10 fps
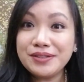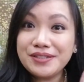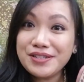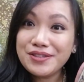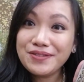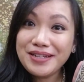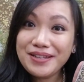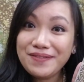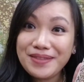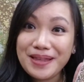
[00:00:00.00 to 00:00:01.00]
there's 3
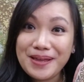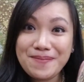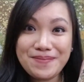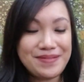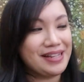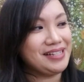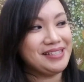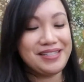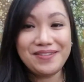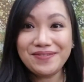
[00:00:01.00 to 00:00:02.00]
of them. I
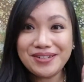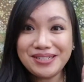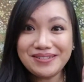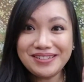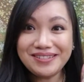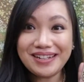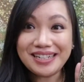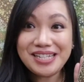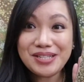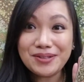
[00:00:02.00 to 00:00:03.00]
see the first one
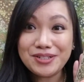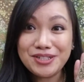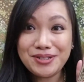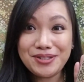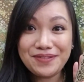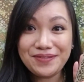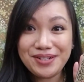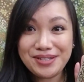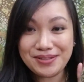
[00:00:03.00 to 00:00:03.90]
already, so I'll show you the first